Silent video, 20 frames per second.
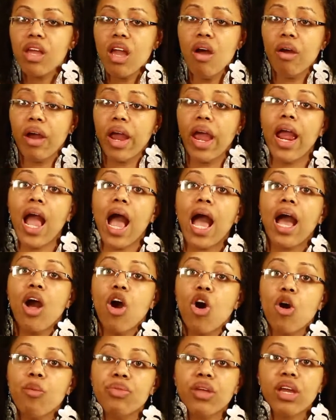Okay, I
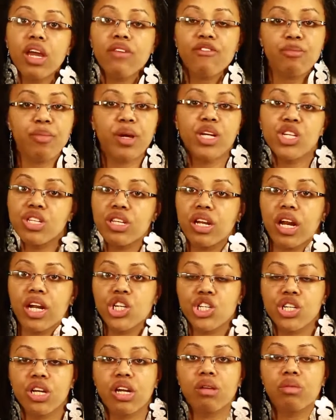hope the information that I
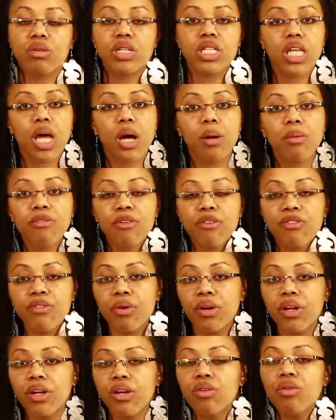shared was helpful for
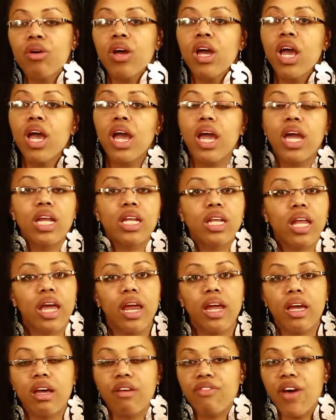you in
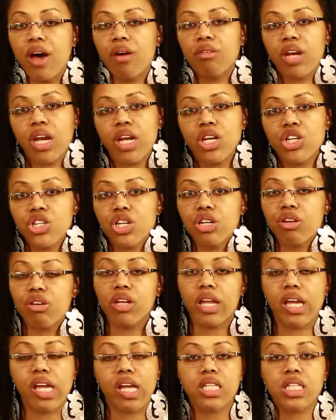laying a foundation or
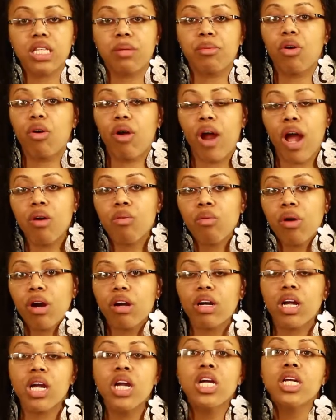laying some
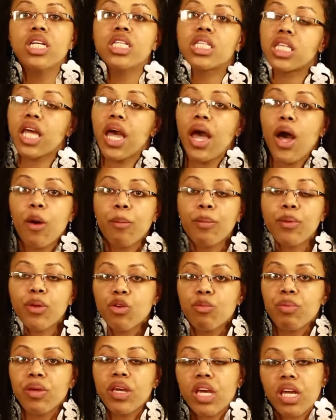groundwork to help you
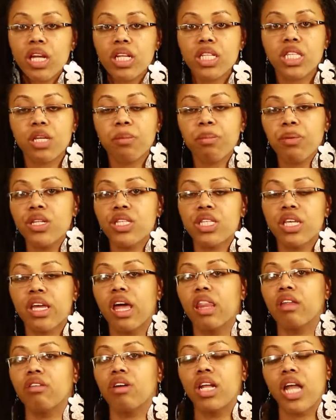begin to put
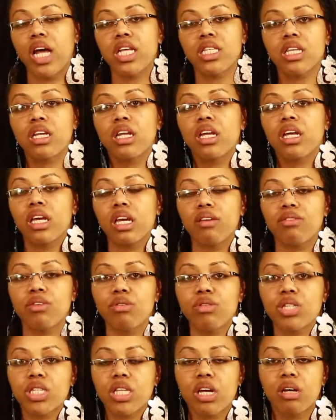together a lesson and give you
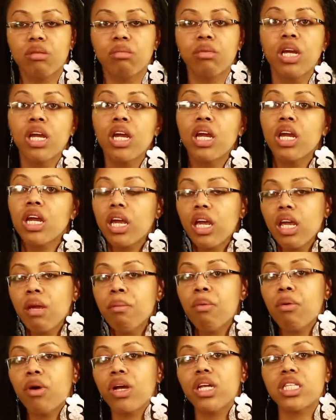some key
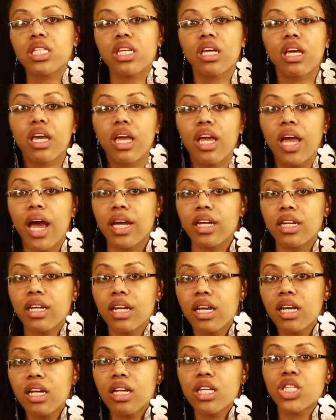points and key
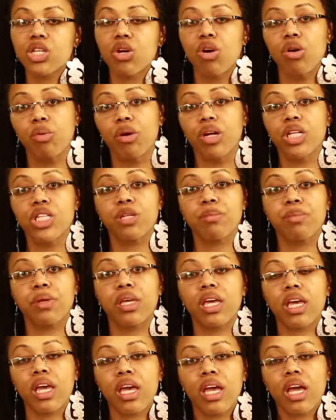ideas on where to
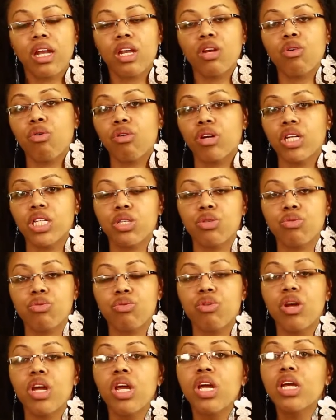begin in order to